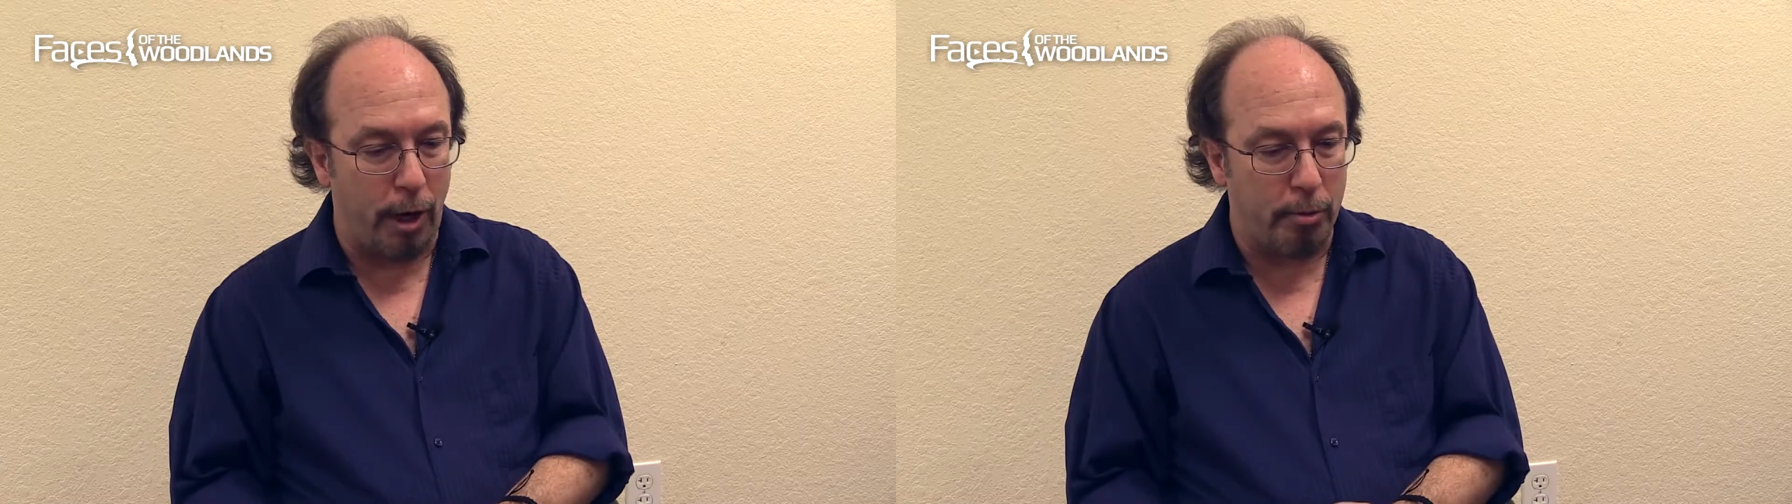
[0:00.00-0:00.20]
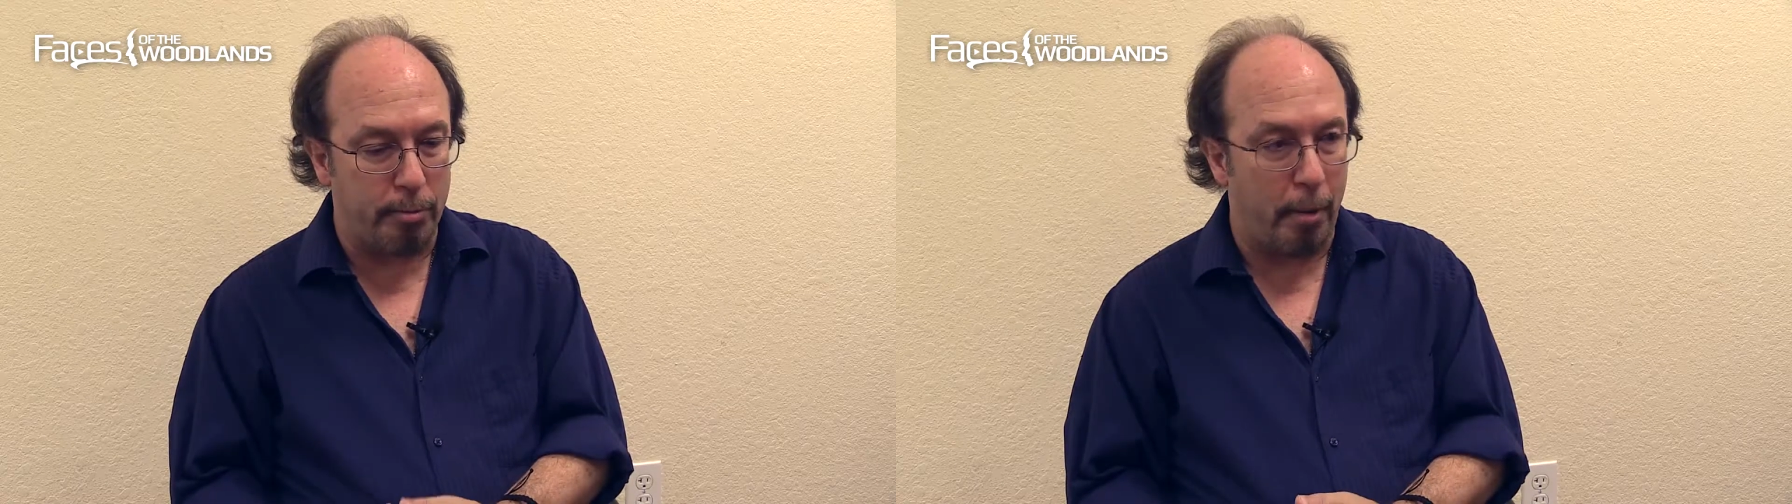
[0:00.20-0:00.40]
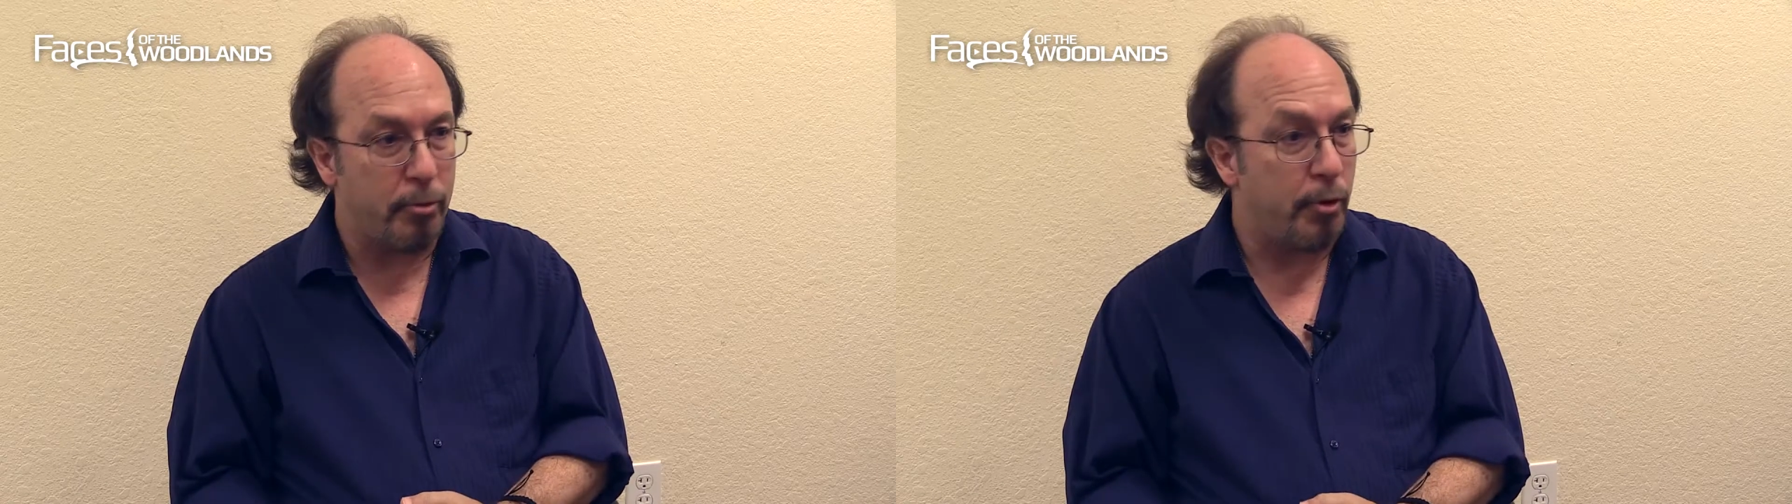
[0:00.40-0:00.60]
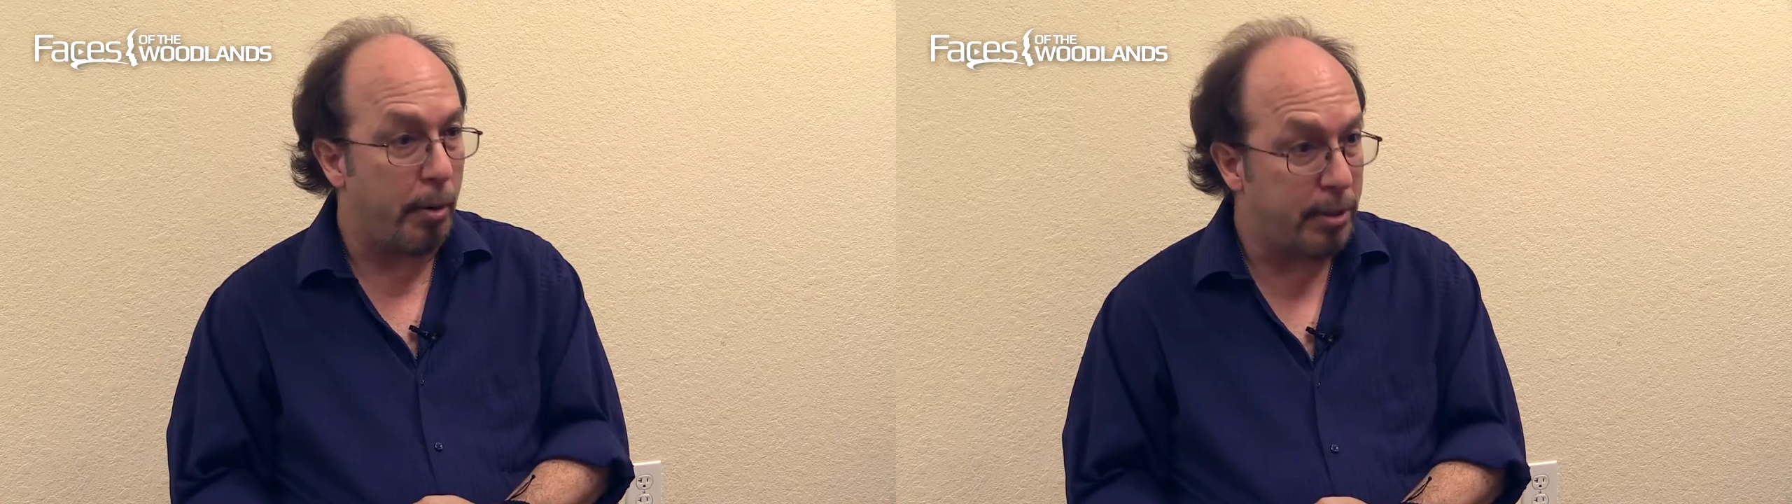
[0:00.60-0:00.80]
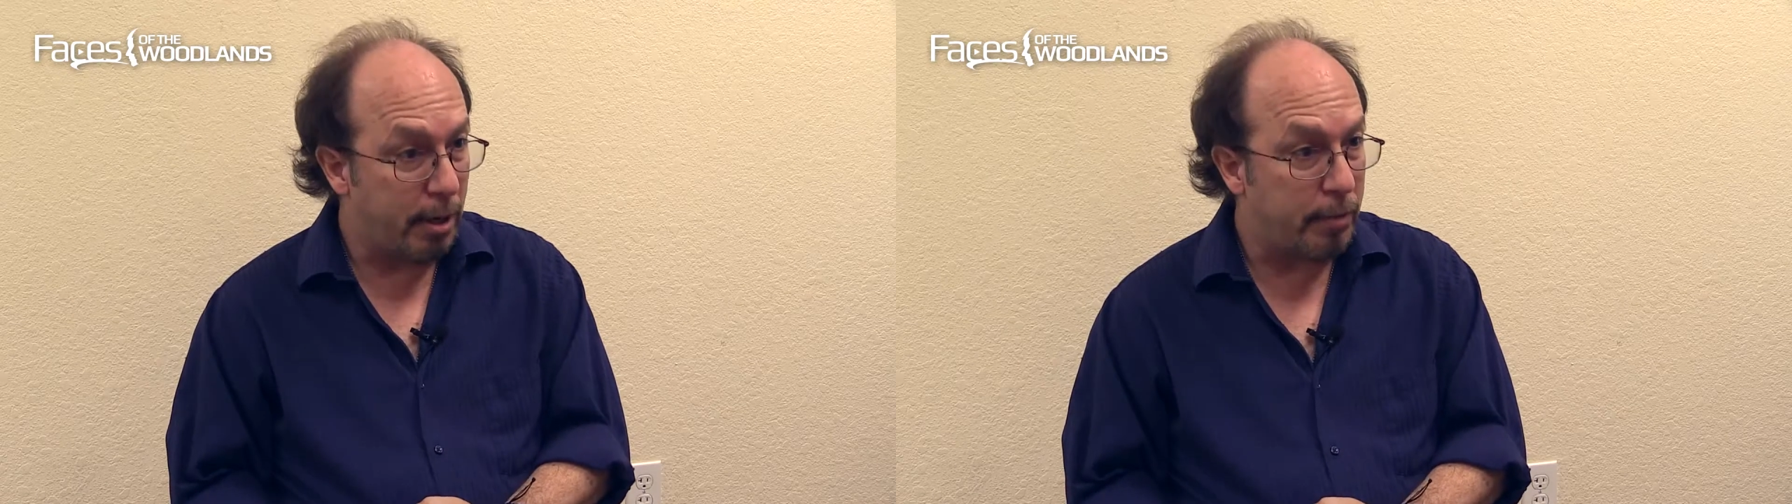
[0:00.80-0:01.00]
I was published when I
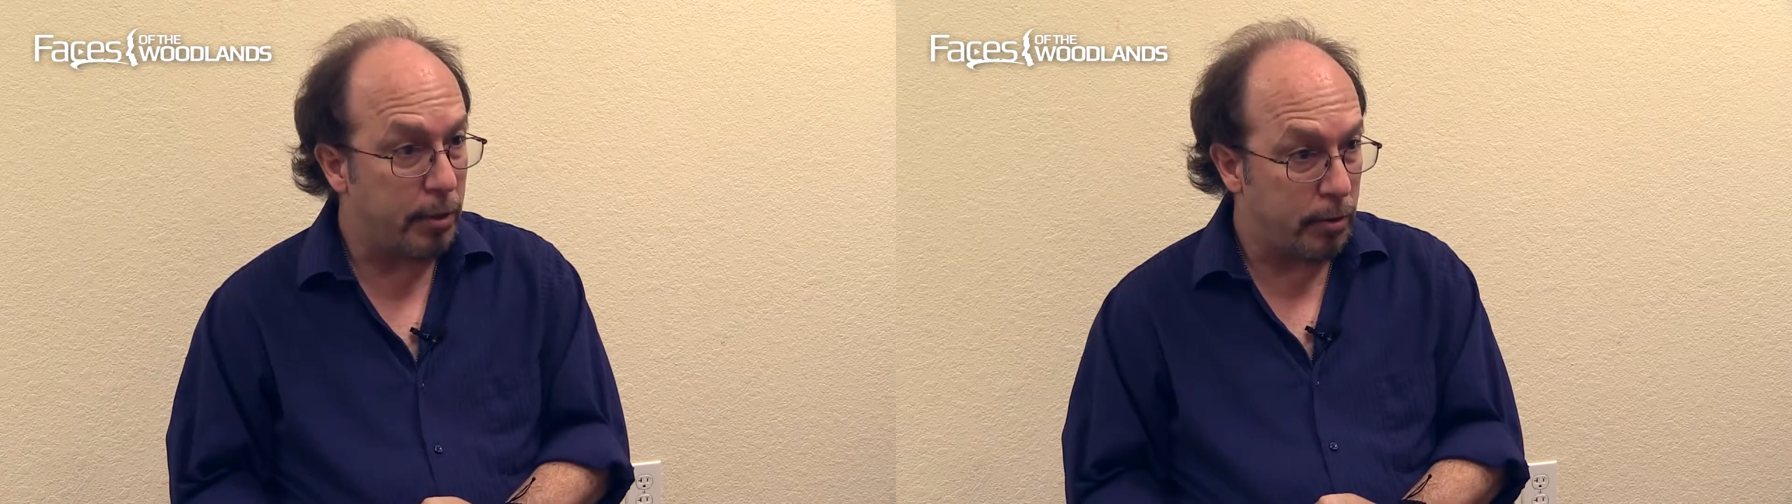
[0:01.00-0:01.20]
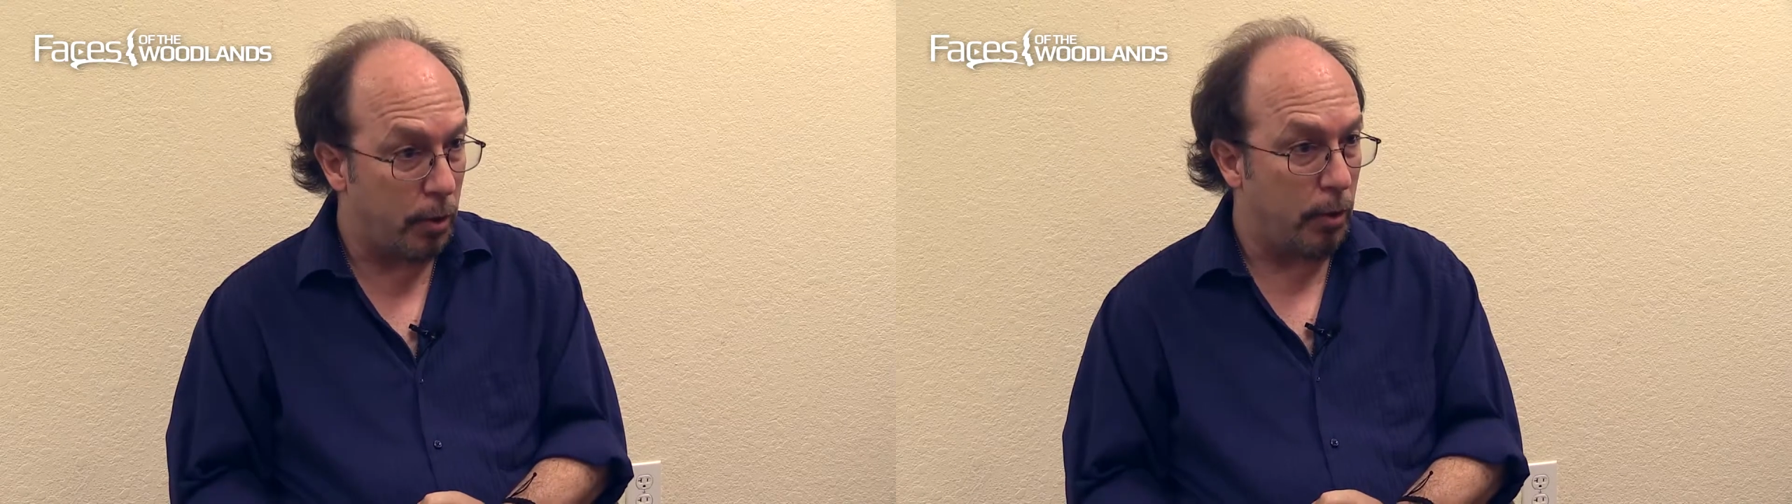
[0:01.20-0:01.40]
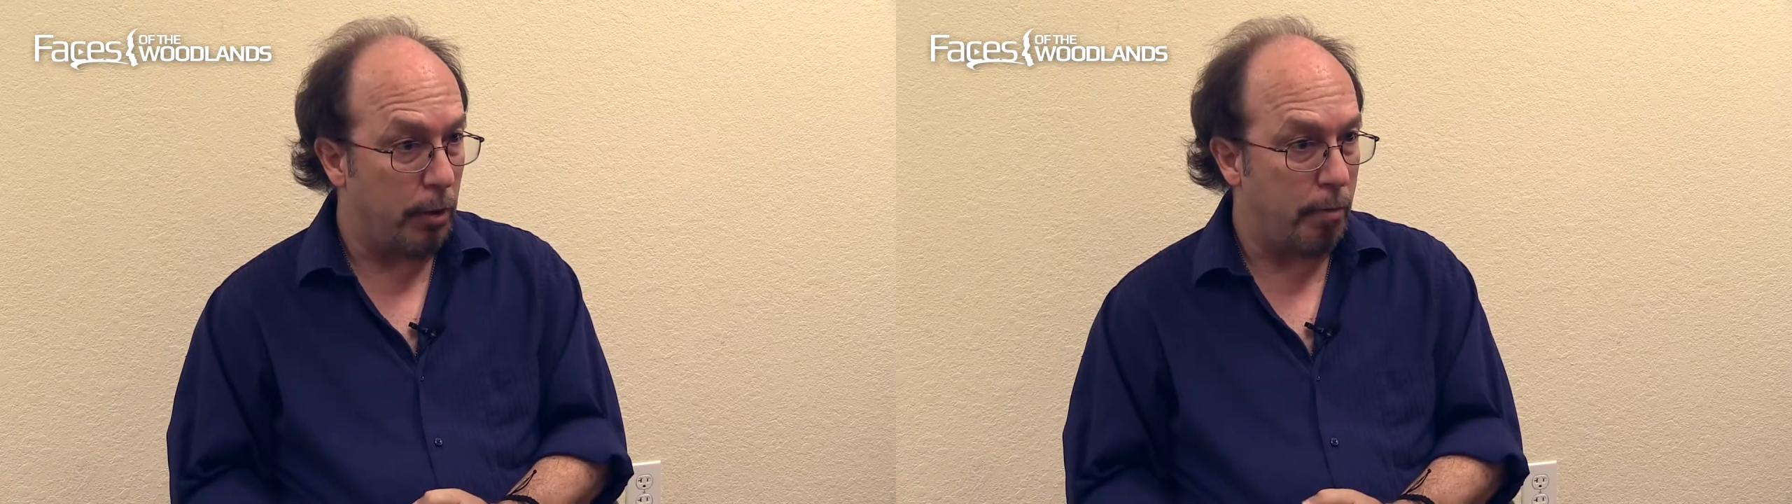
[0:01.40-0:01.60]
was 7 years old.